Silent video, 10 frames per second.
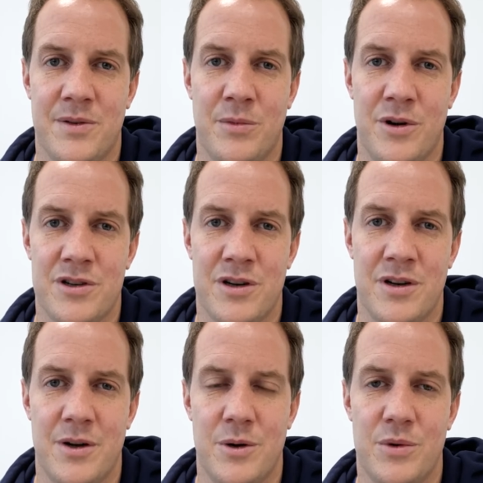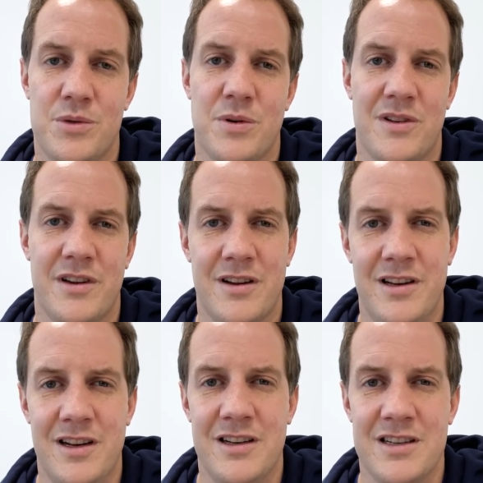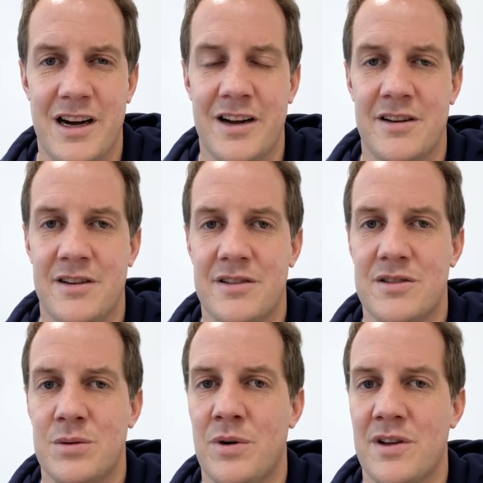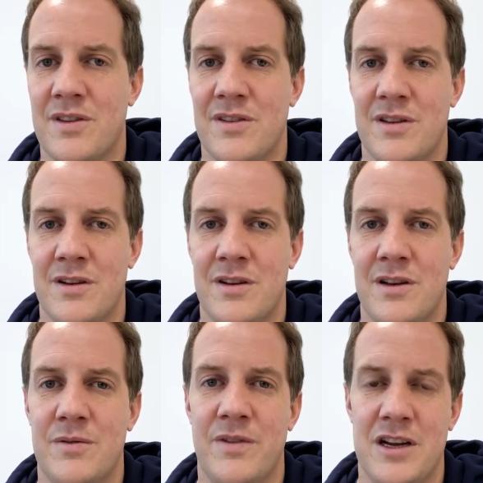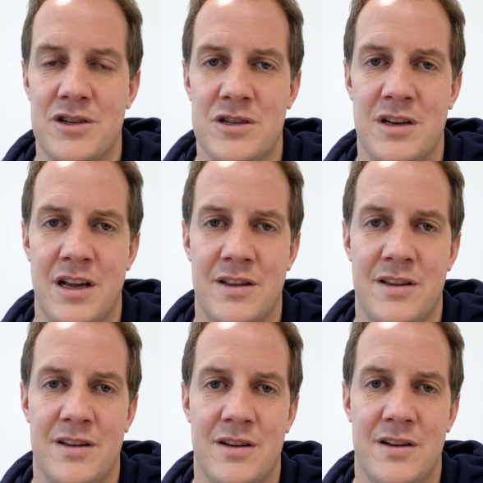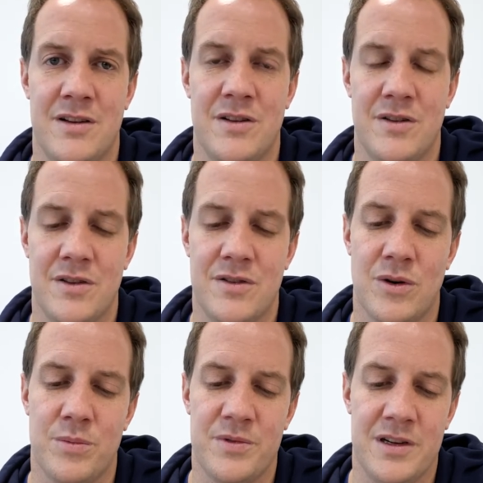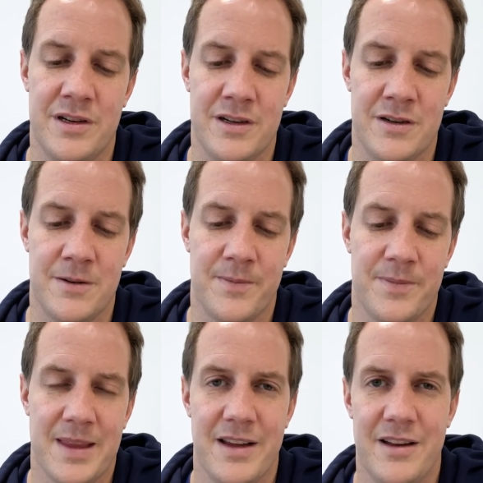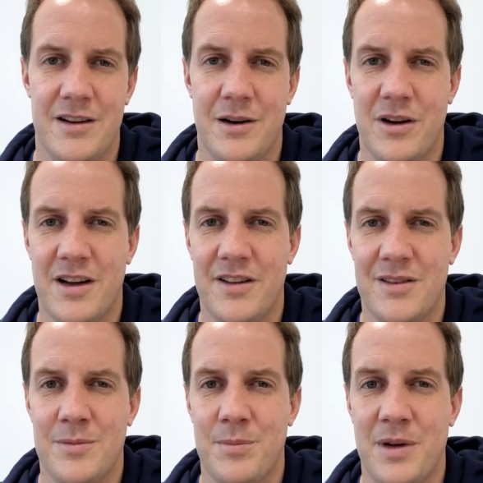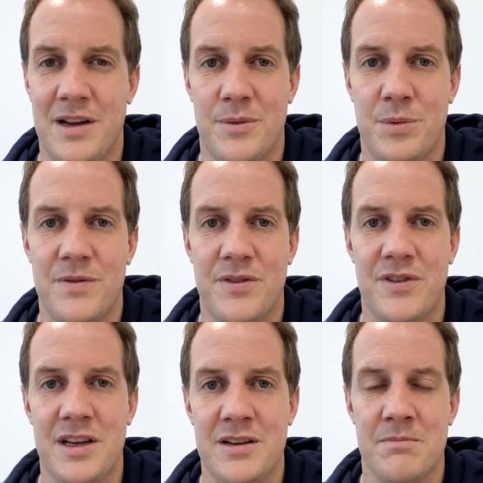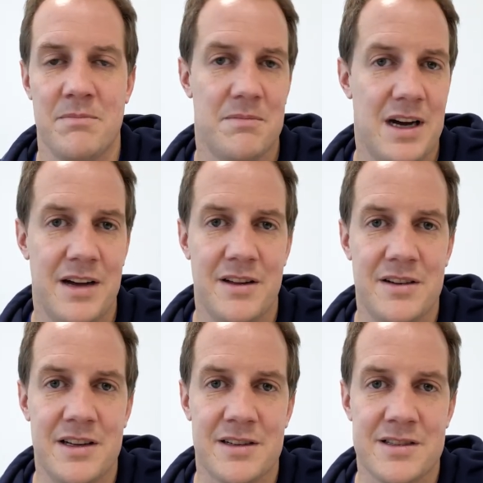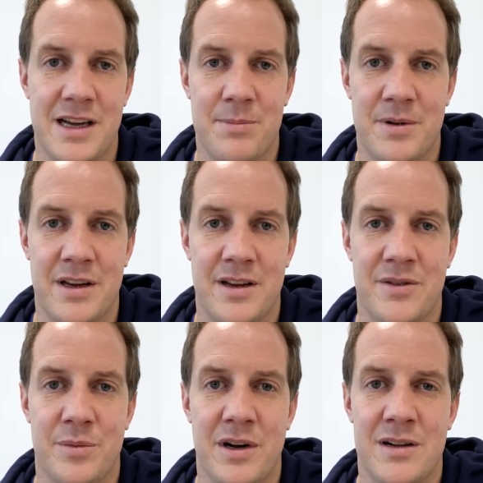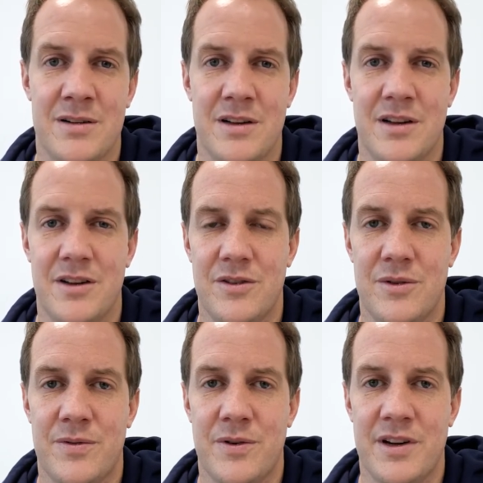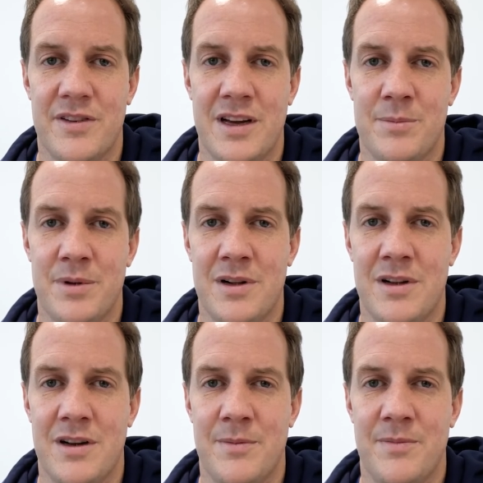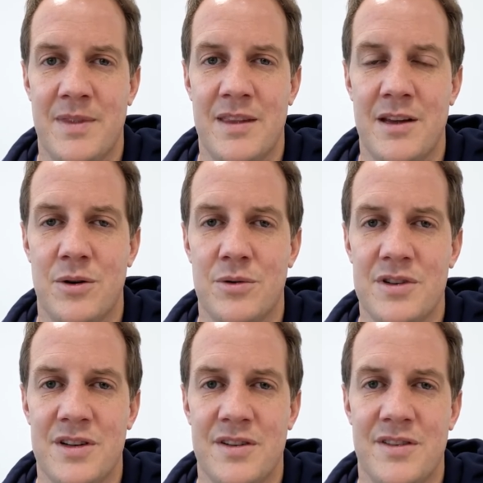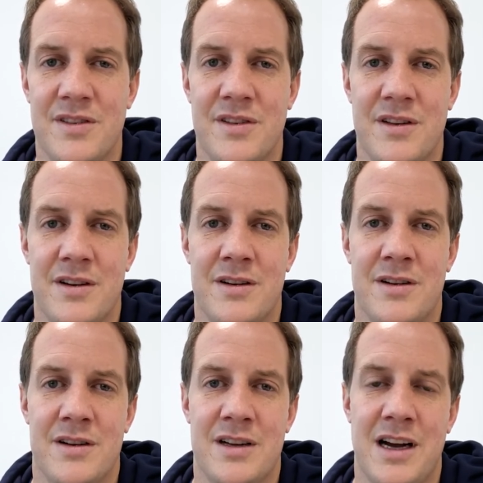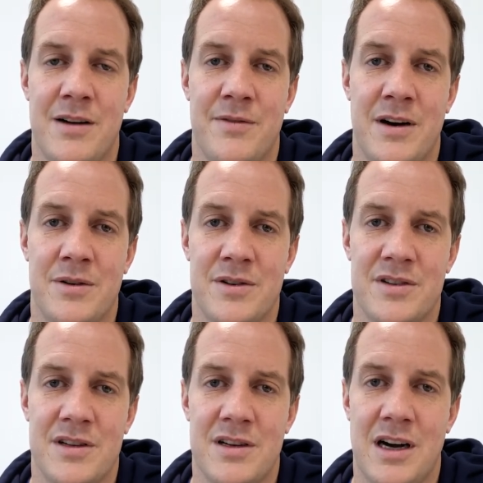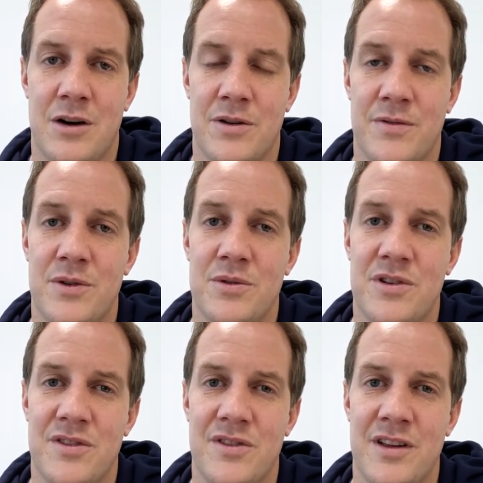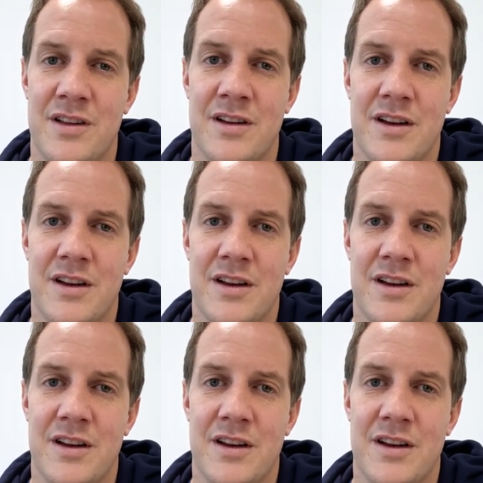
merger, which was clearly targeted towards uh, innovation and uh, the scope deal here. In our customer base, we've seen other deals happening as well. So, for example, um, the Otis uh, carve out uh, out of UTC,